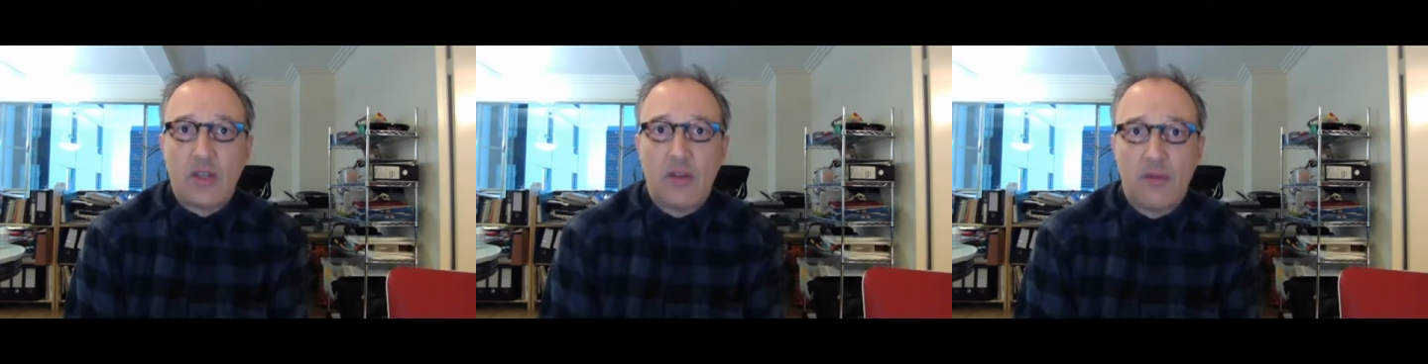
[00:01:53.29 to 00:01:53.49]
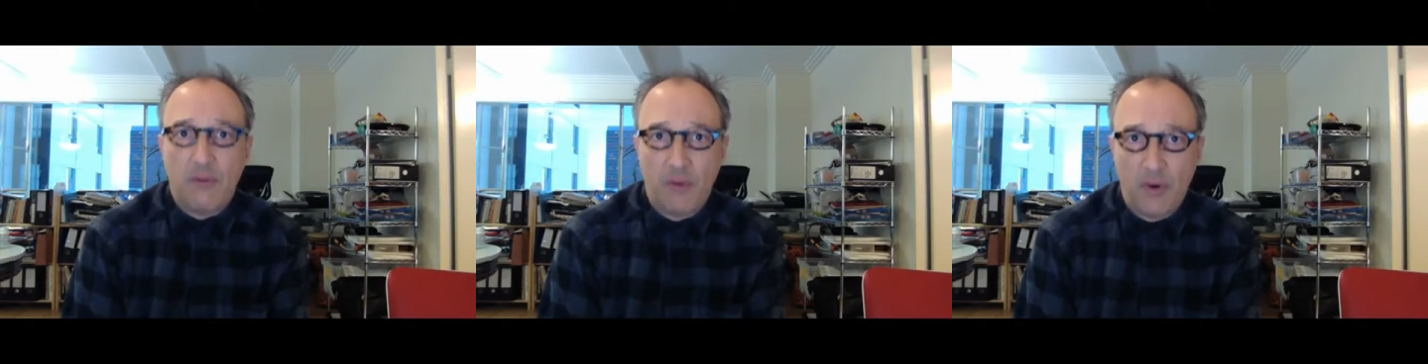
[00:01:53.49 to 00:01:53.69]

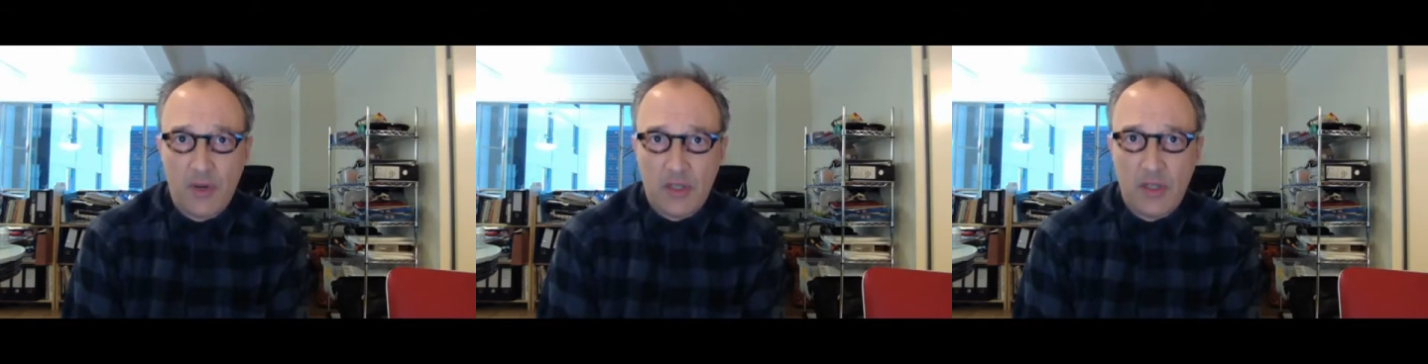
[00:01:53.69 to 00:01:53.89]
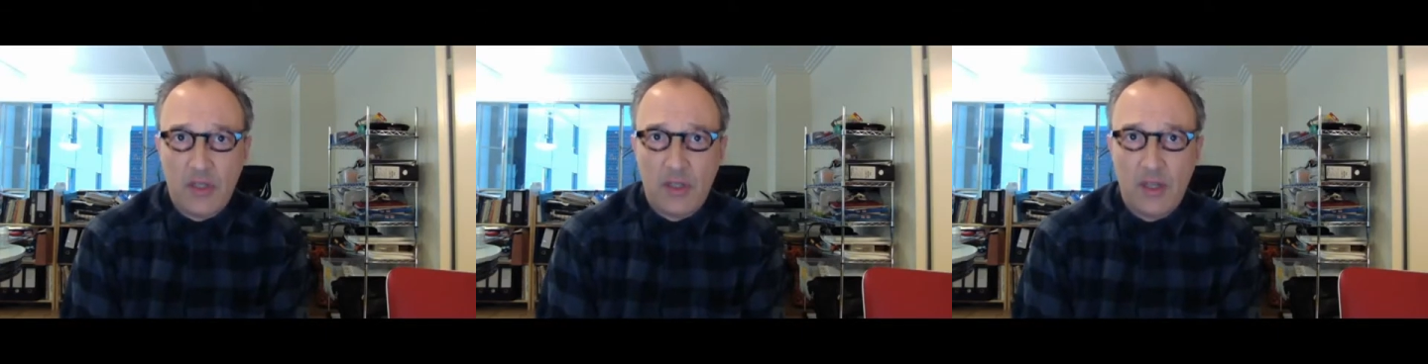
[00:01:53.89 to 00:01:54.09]
that
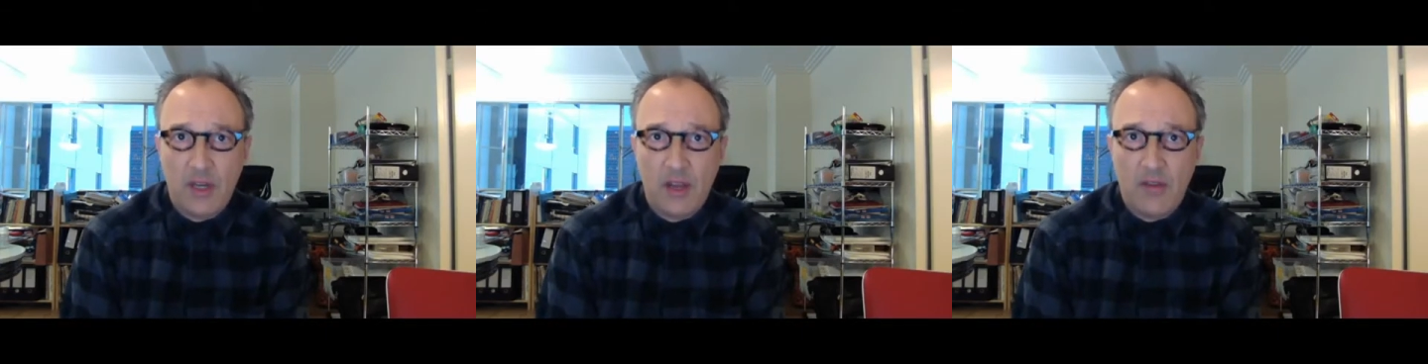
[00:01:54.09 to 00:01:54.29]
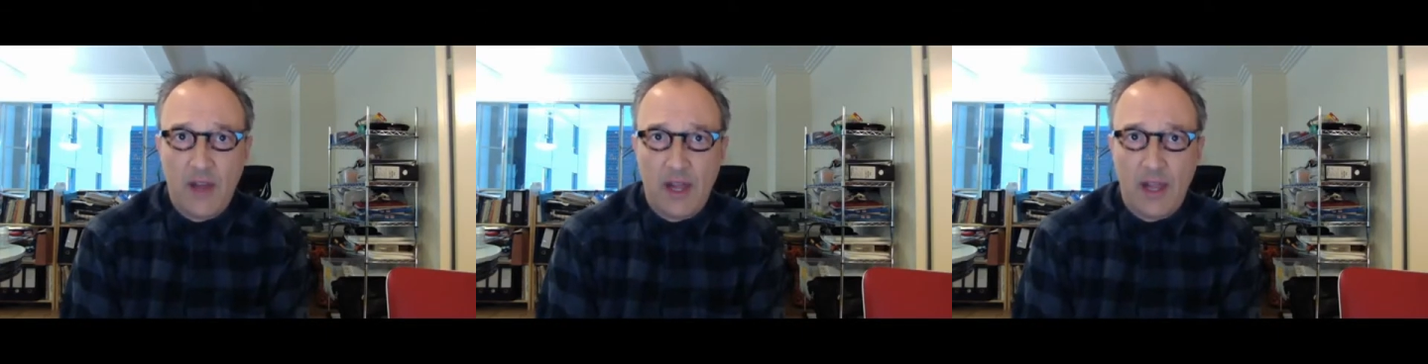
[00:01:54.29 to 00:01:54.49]
forced the
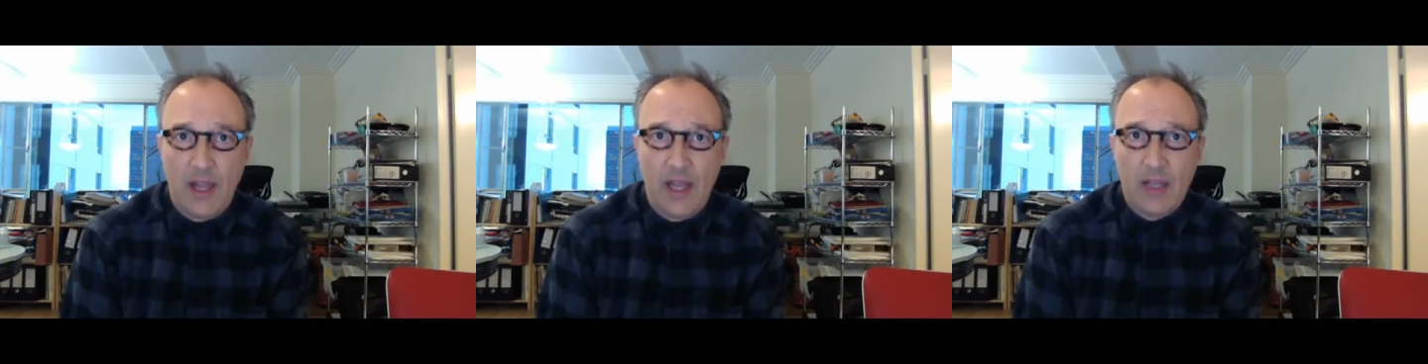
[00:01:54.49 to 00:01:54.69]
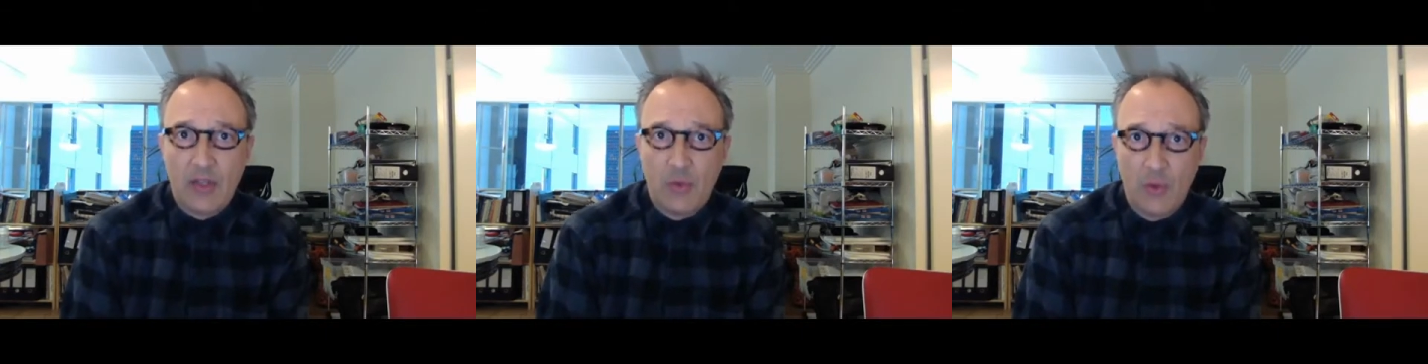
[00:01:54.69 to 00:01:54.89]
city of LA
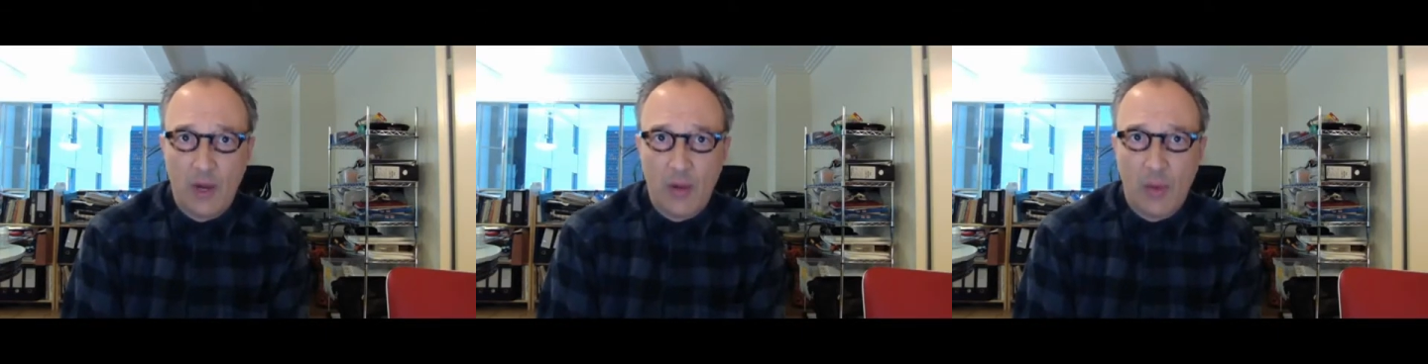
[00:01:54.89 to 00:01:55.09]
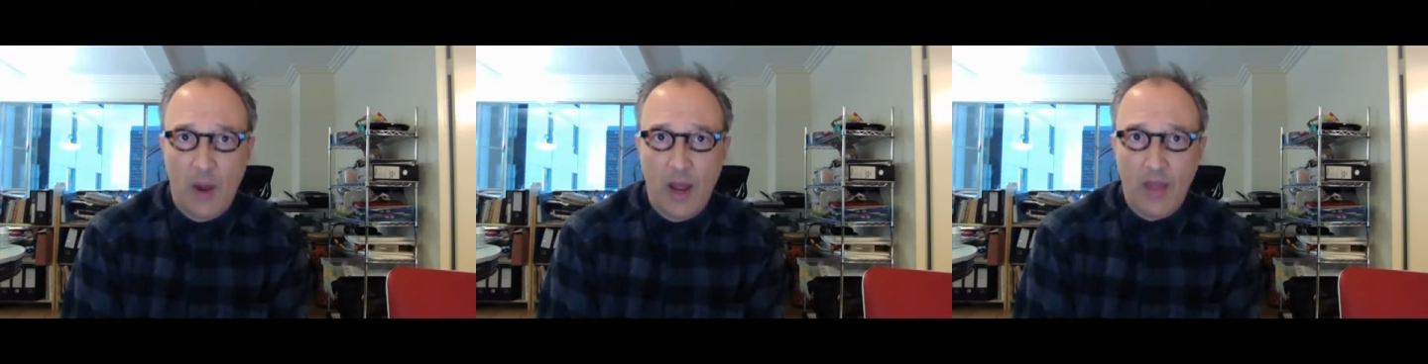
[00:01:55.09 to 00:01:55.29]
to
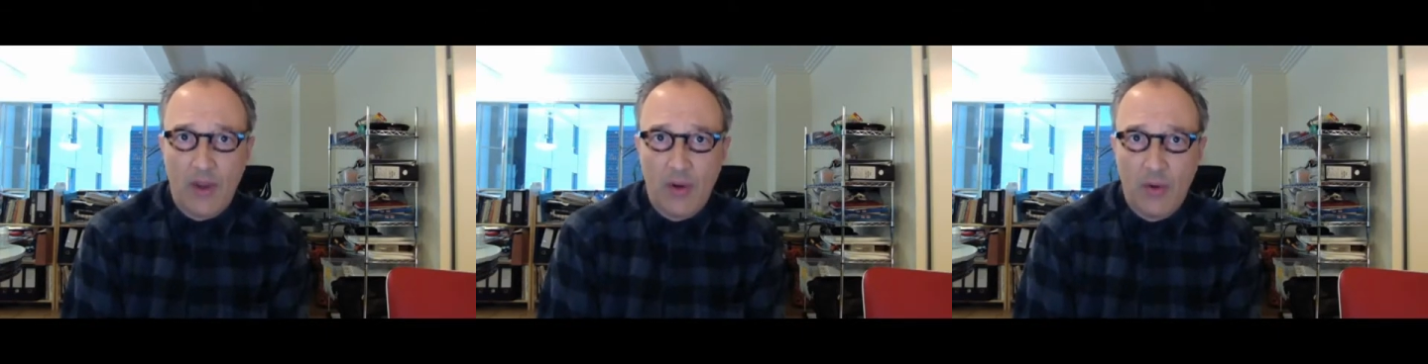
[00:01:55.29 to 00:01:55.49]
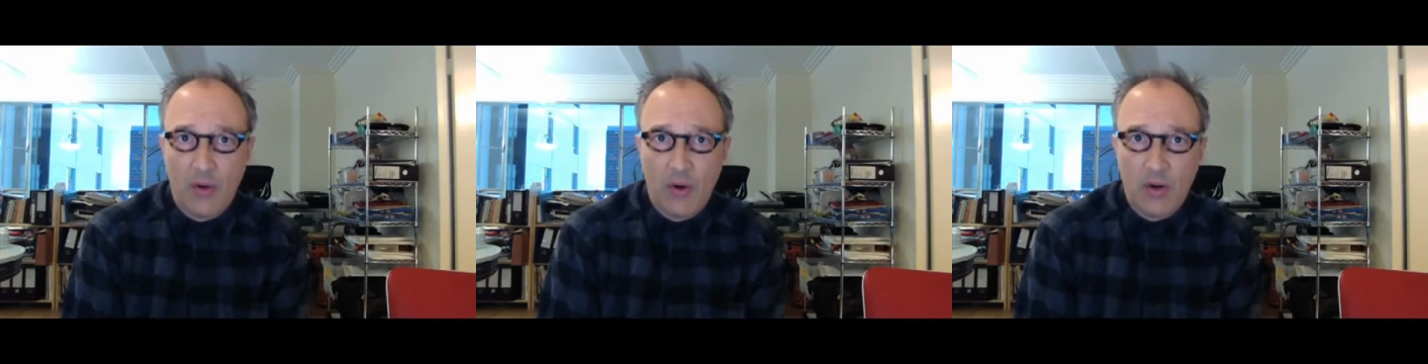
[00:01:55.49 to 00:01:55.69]
rewrite
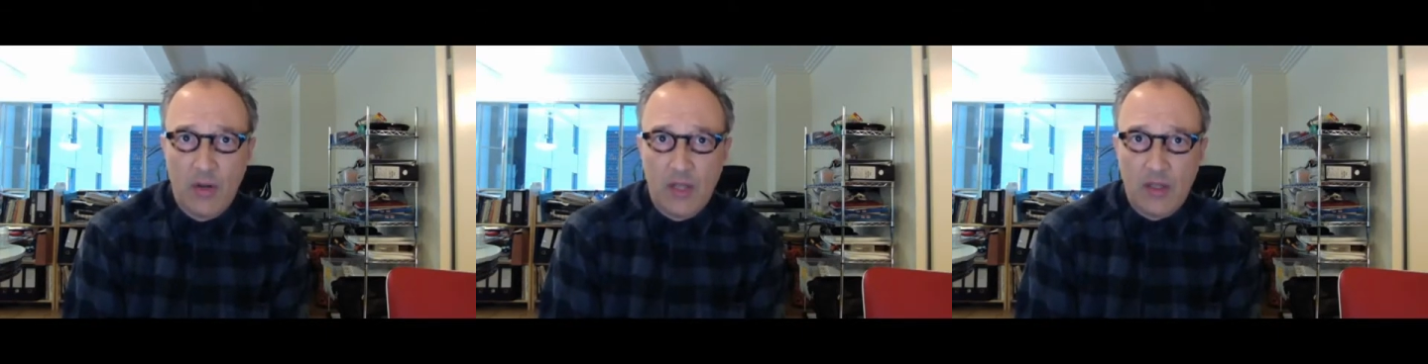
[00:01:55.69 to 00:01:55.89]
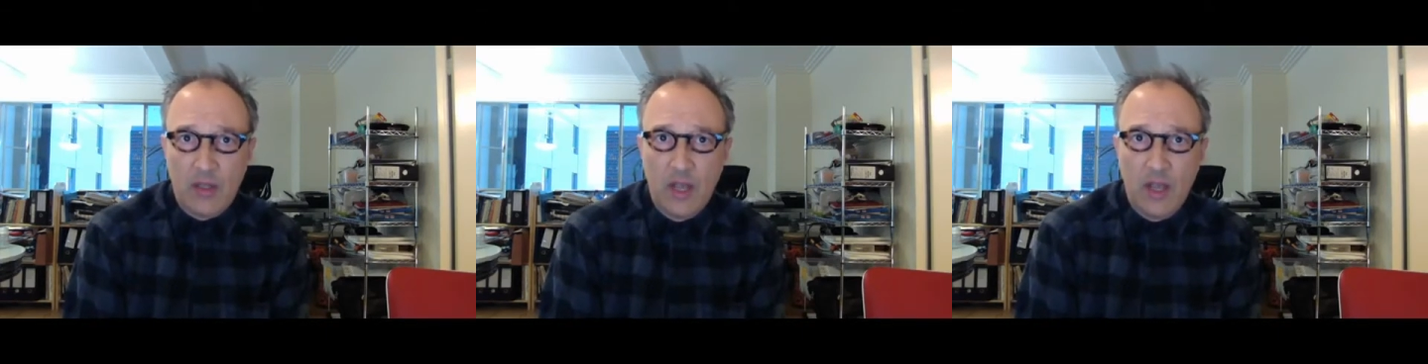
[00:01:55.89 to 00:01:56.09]
their
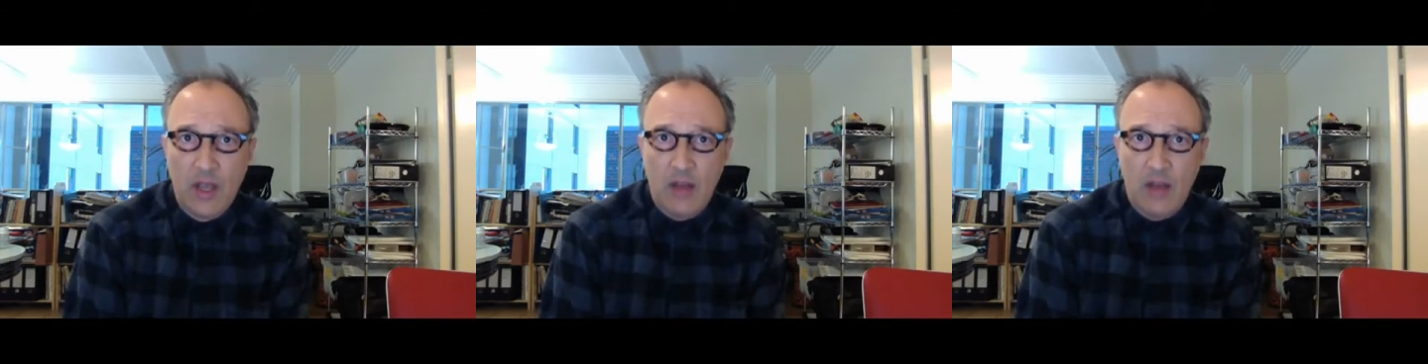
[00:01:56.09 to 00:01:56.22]
ordinance.